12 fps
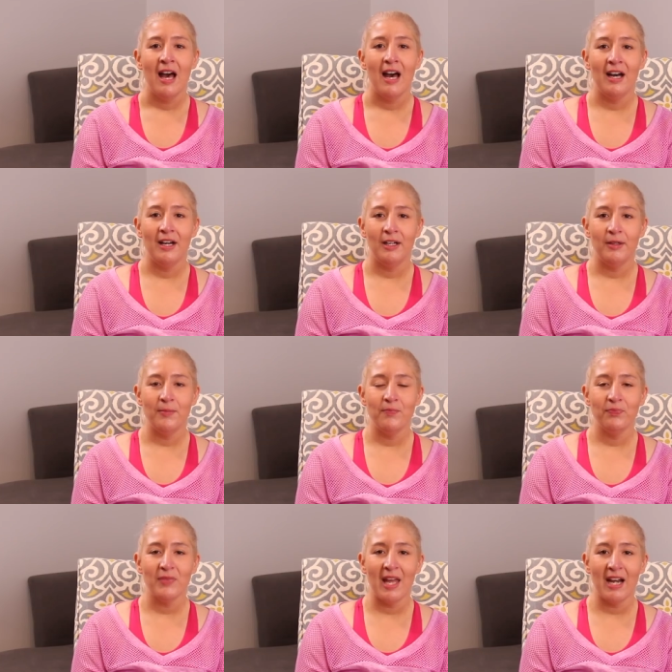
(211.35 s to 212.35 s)

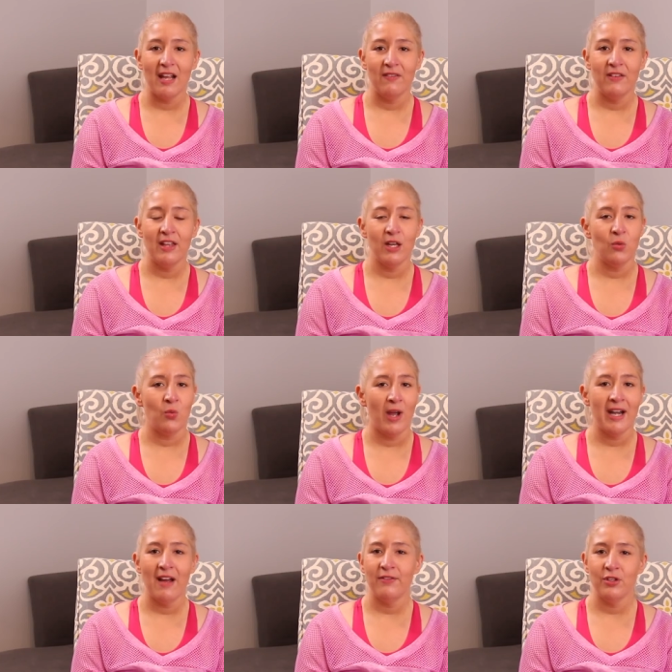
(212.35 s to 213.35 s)
Um, and I feel like
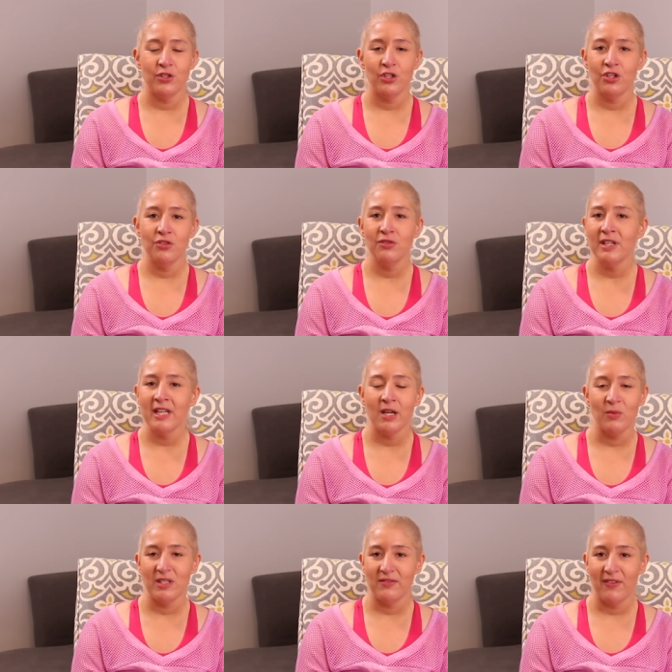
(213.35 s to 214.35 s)
right after surgery,
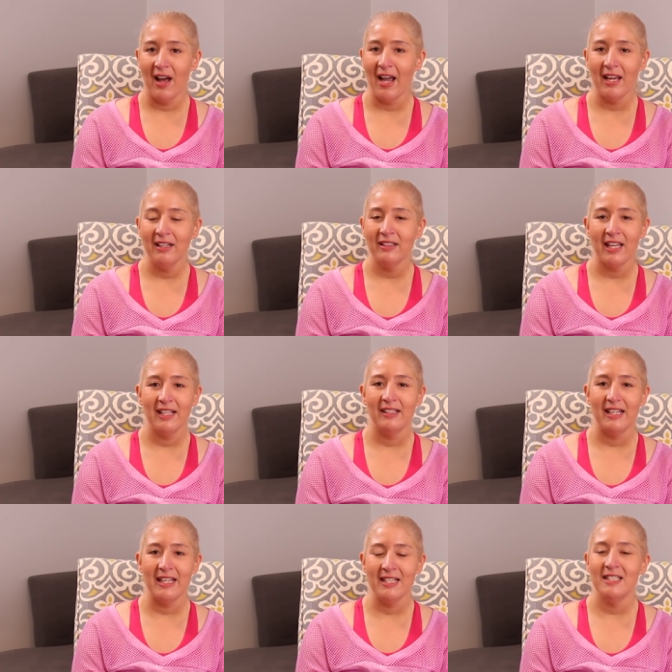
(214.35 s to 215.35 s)
it was fine. Like
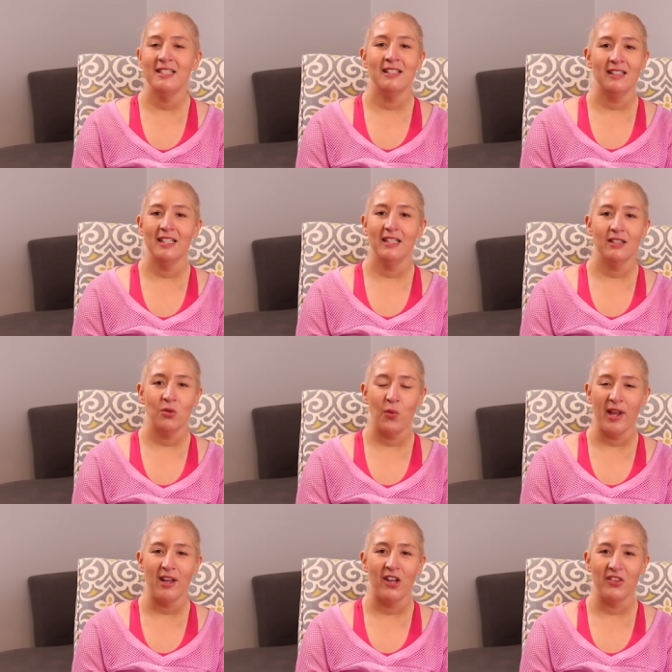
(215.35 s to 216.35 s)
instantly the
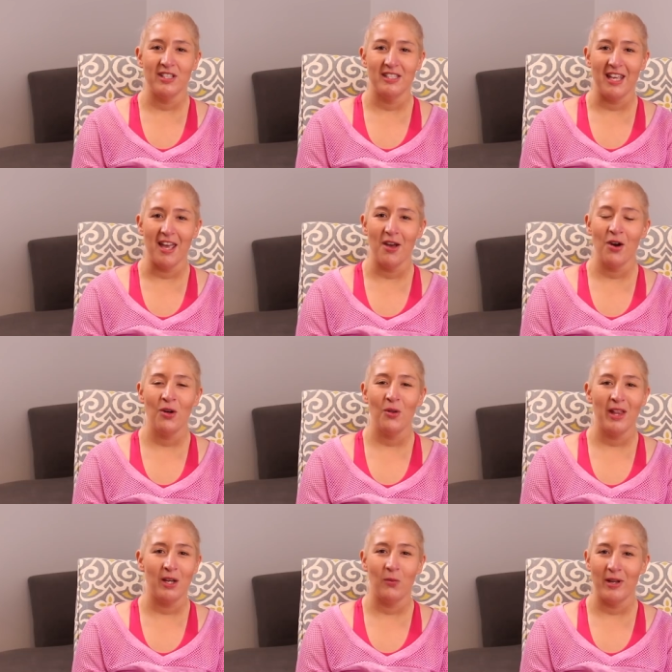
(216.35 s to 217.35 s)
weight on the scale
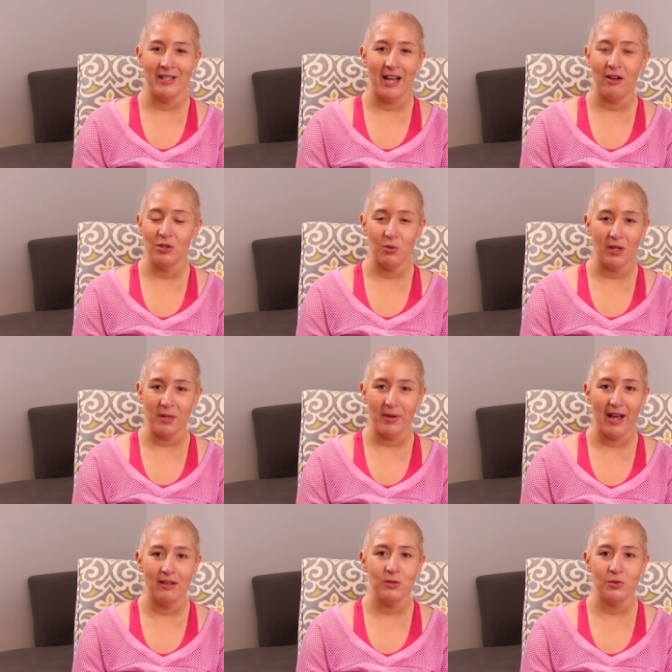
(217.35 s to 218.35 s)
like went down 20
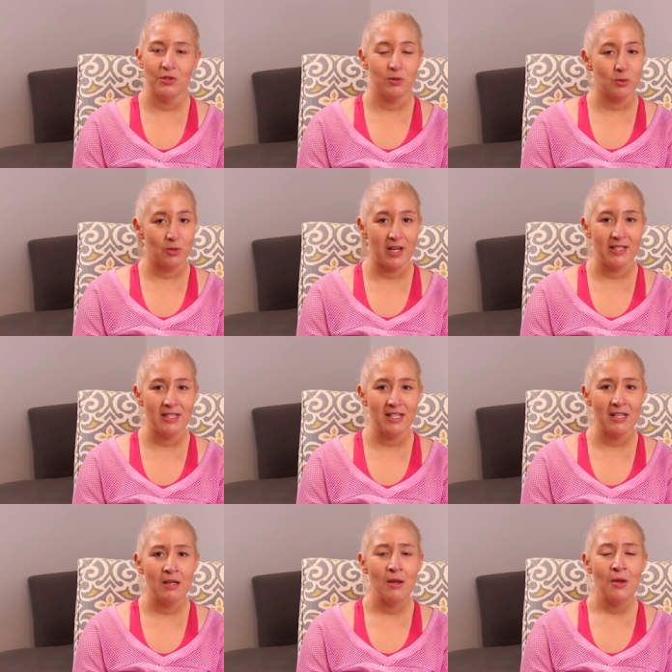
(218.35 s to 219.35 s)
pounds, which is
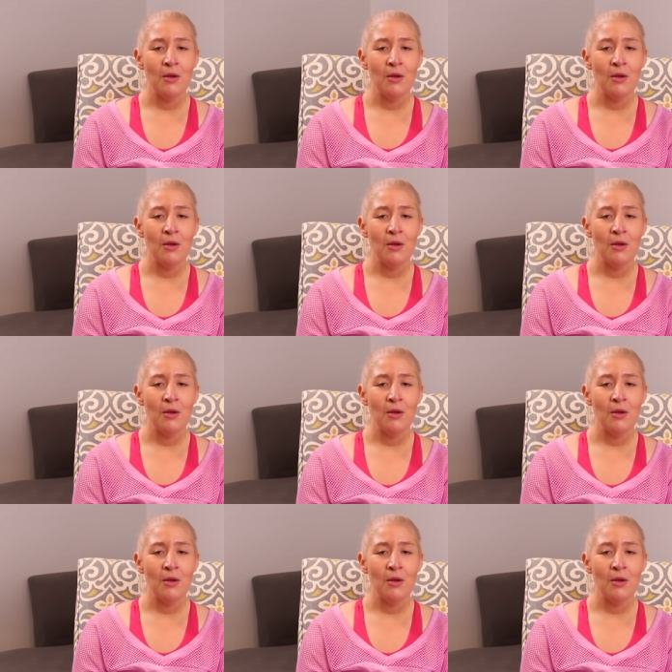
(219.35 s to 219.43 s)
crazy.